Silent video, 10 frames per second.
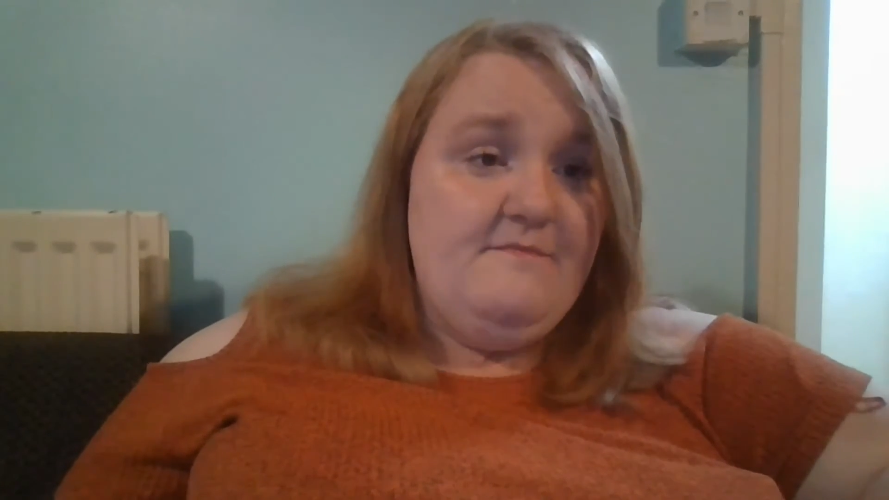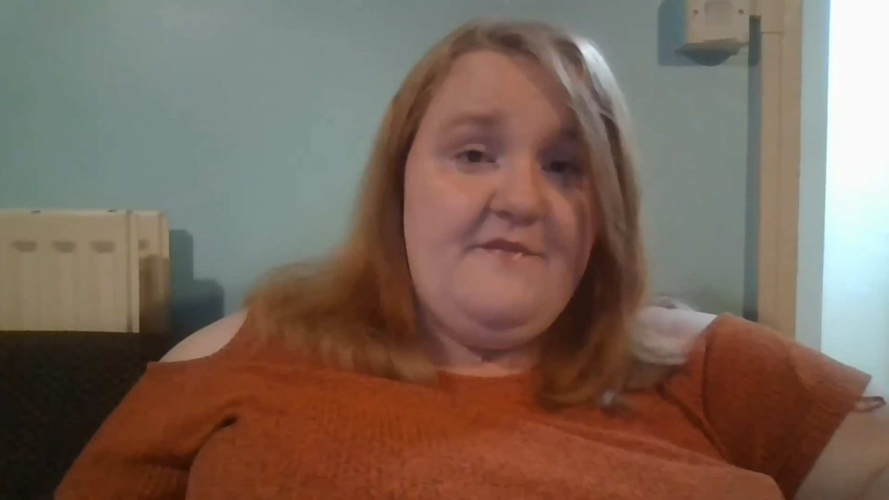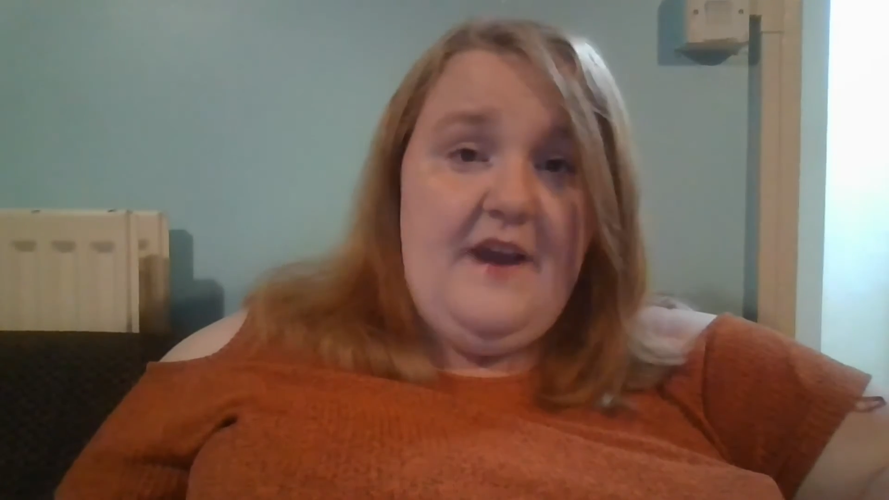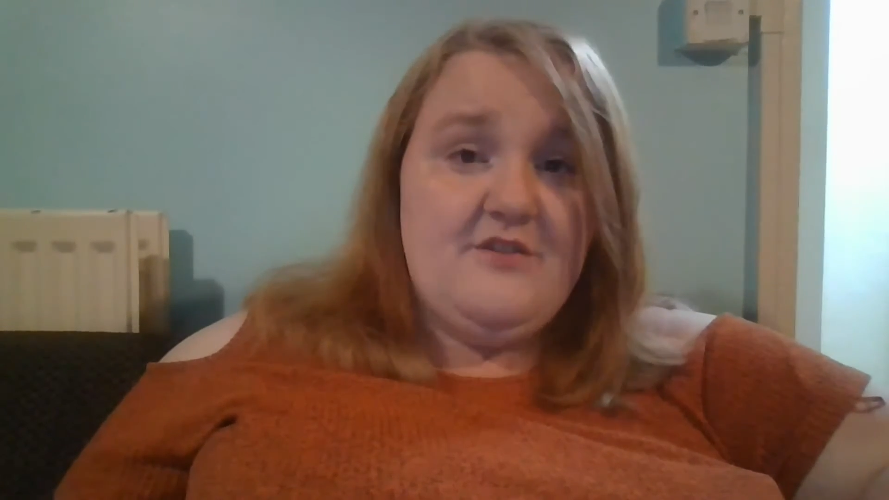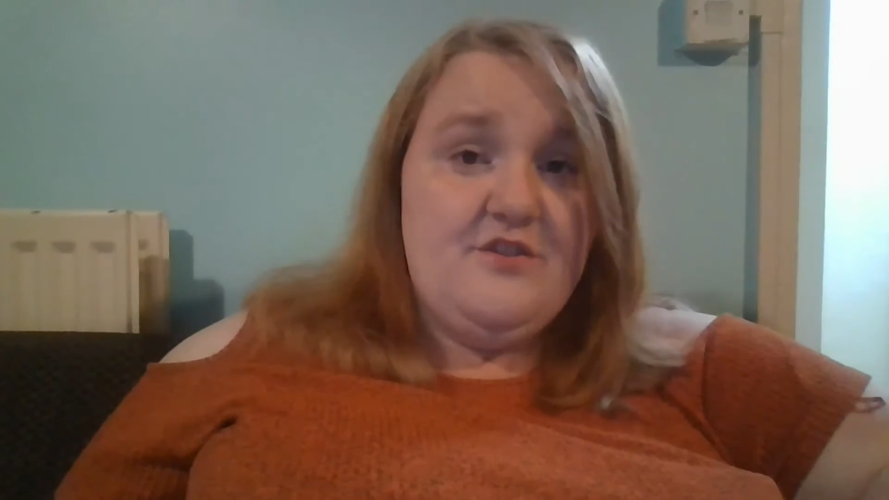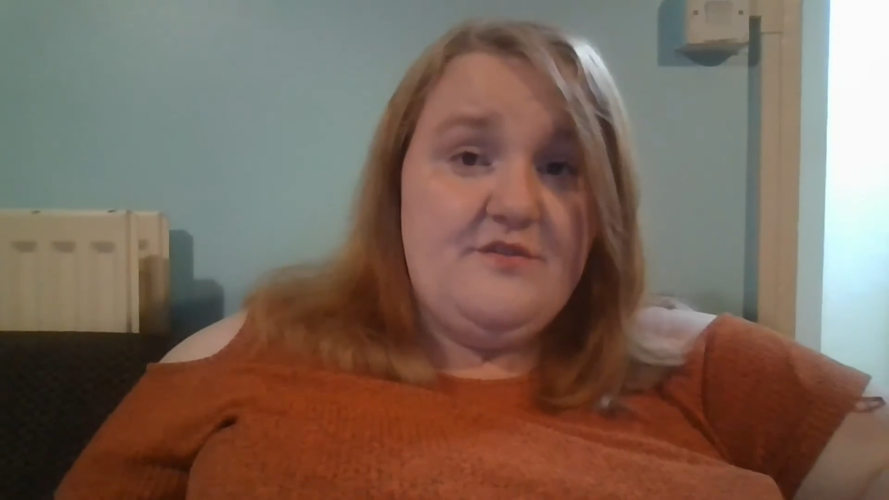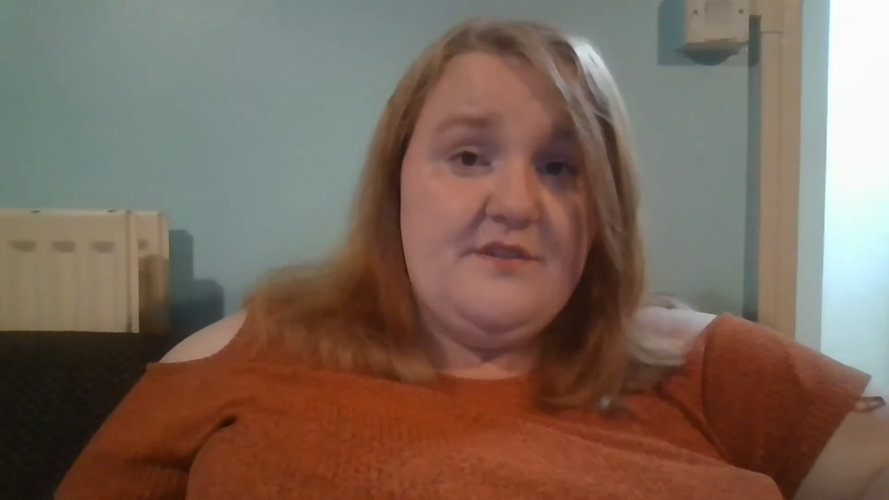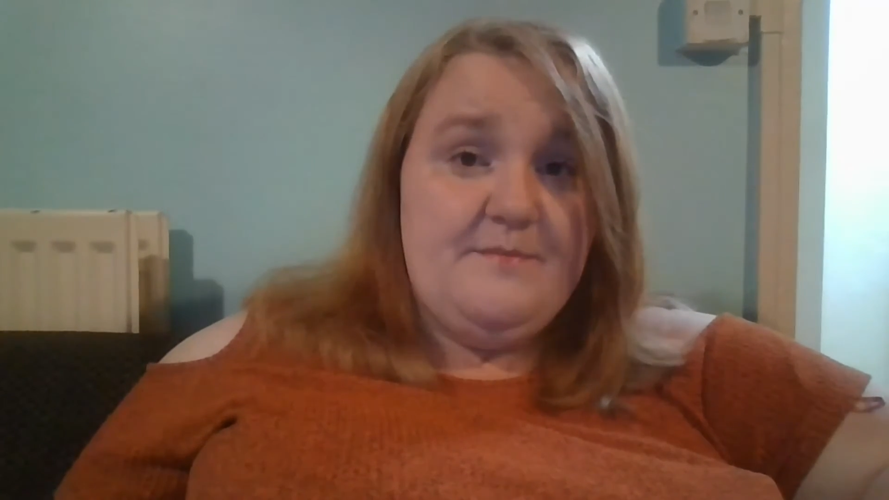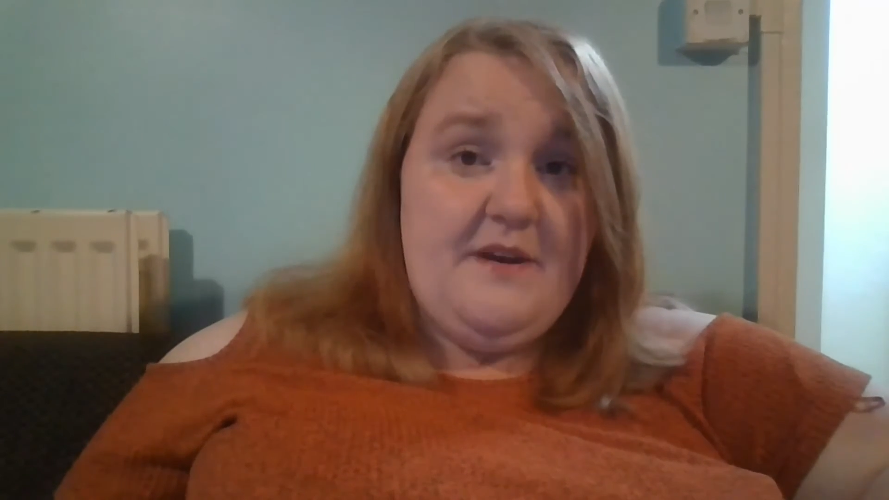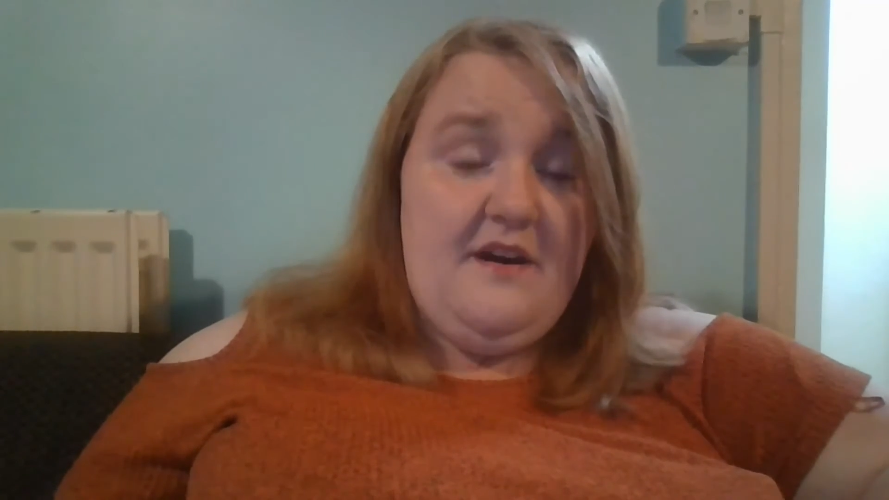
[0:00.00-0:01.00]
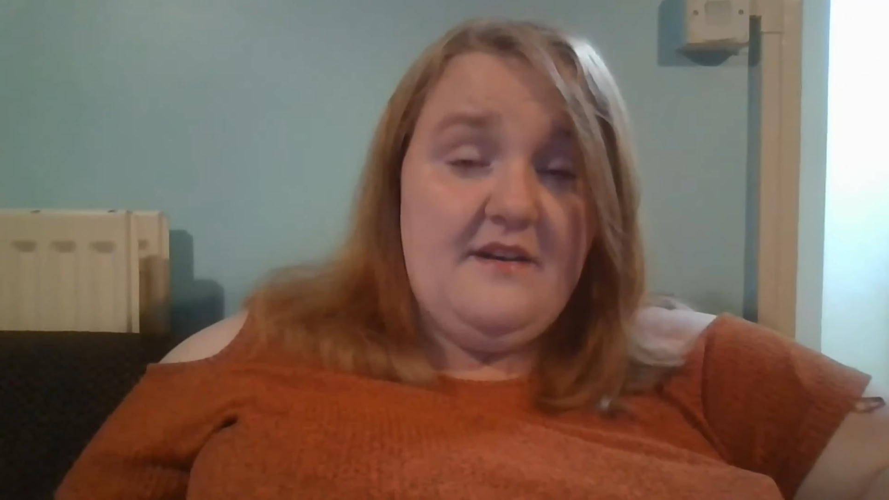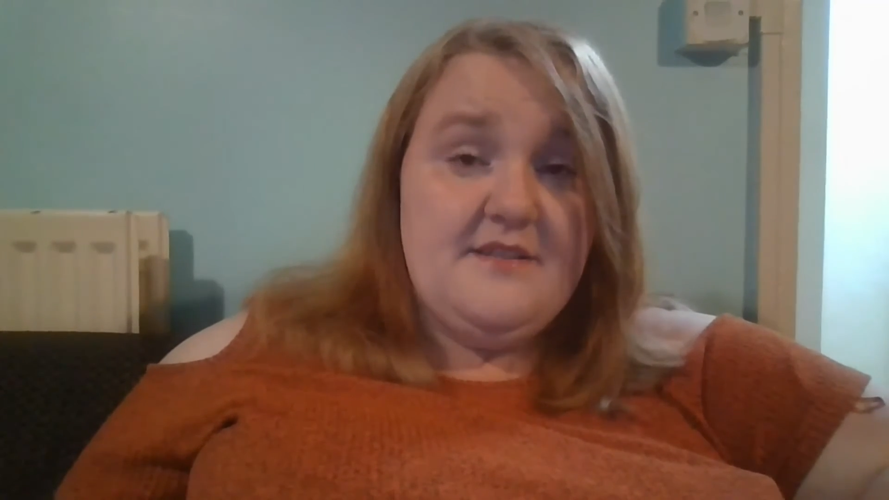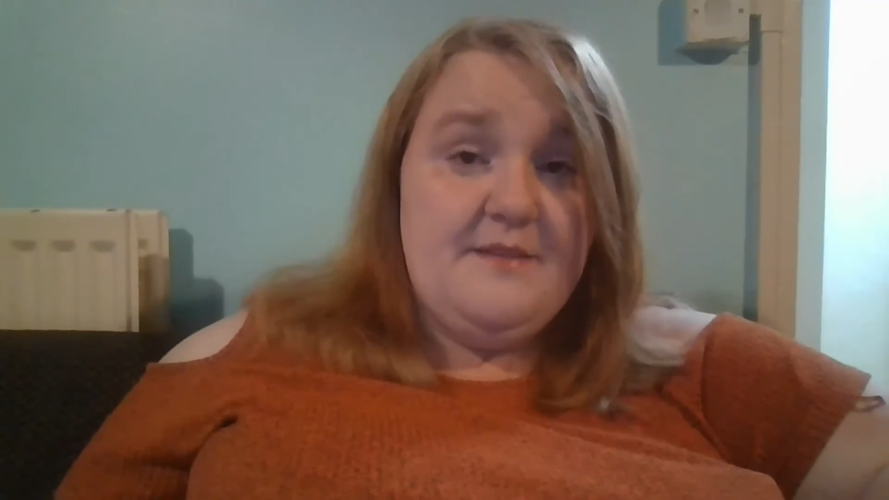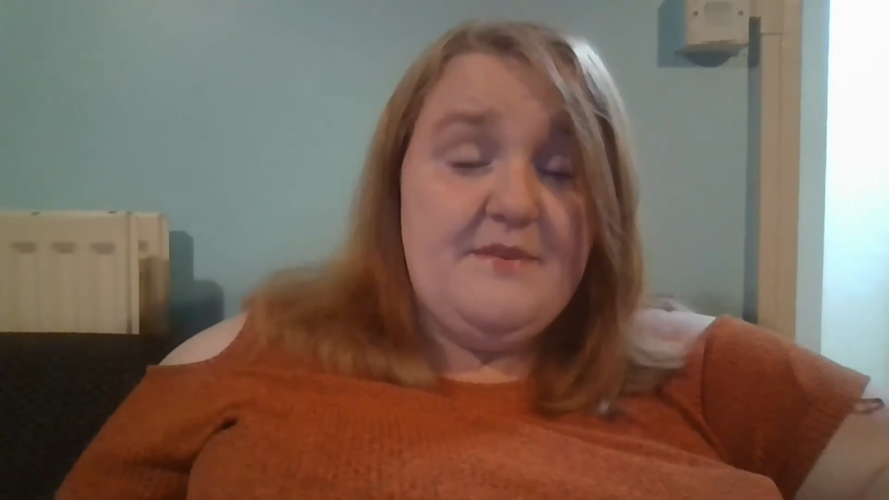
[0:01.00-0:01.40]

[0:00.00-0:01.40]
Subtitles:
factions of the party,